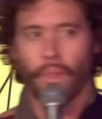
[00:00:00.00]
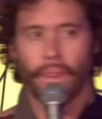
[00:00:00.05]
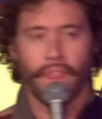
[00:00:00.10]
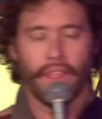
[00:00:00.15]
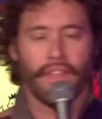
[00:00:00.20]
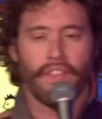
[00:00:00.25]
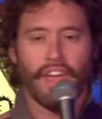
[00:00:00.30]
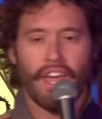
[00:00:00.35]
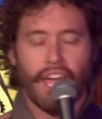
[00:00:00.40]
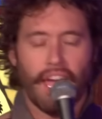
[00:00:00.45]

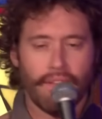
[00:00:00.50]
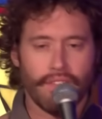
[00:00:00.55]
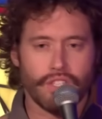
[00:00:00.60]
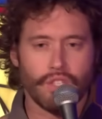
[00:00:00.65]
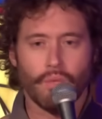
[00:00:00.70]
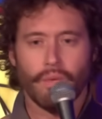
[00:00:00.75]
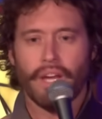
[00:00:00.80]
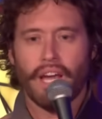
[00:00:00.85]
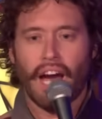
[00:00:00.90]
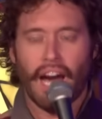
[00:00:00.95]
They gave it
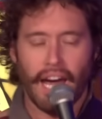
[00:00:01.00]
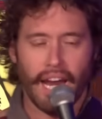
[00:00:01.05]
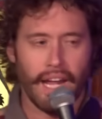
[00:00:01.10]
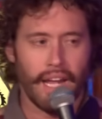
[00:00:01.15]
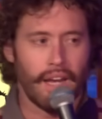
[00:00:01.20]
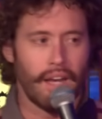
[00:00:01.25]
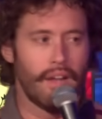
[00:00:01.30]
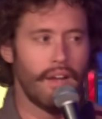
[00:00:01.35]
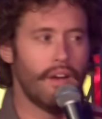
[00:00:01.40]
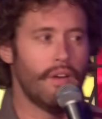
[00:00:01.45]
we got
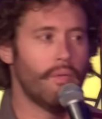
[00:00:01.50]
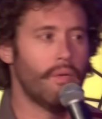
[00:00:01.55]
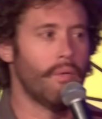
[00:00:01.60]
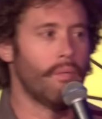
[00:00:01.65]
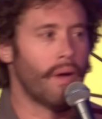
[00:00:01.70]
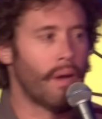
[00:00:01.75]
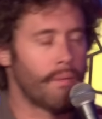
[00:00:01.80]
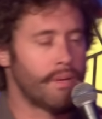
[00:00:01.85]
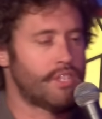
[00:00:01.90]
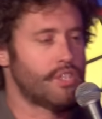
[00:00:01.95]
it.
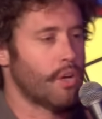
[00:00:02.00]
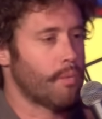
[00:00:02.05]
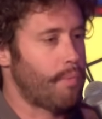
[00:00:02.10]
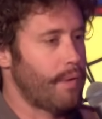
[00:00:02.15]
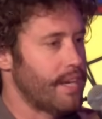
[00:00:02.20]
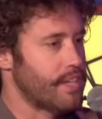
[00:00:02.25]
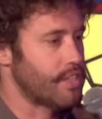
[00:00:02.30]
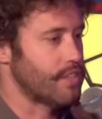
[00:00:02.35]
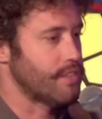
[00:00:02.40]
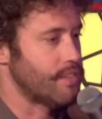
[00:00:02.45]
We took
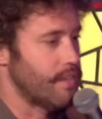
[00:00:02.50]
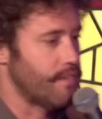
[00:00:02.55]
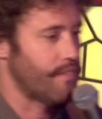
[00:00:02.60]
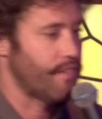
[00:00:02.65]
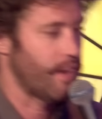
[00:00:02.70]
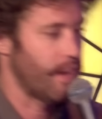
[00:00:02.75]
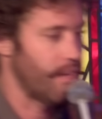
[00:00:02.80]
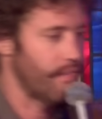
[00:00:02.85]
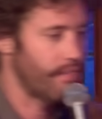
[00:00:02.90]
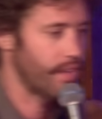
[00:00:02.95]
pictures in
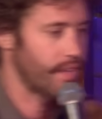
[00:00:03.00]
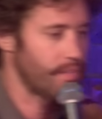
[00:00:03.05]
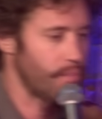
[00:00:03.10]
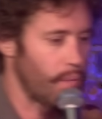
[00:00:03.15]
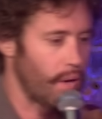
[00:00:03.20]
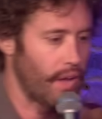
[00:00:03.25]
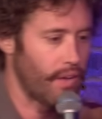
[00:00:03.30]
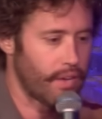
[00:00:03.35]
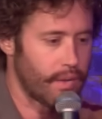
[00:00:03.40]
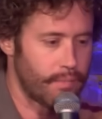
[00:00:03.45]
front of the
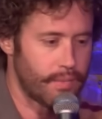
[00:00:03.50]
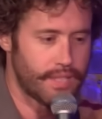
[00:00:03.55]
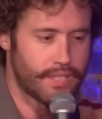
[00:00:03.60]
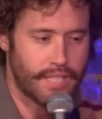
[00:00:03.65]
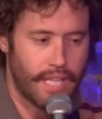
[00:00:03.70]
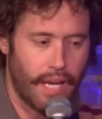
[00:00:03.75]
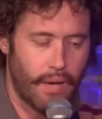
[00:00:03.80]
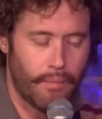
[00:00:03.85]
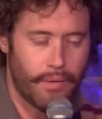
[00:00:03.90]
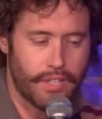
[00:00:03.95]
welcome to
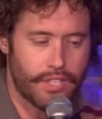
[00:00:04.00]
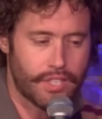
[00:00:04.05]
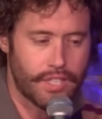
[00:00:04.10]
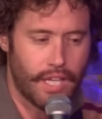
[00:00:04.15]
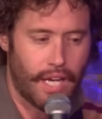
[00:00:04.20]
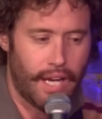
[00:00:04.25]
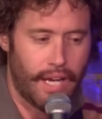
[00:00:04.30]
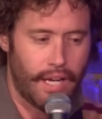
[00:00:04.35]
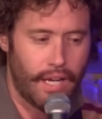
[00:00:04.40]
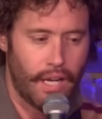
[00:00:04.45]
Sandwich
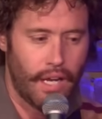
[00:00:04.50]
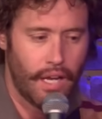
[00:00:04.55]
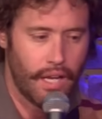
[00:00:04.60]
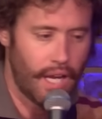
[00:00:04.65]
sign.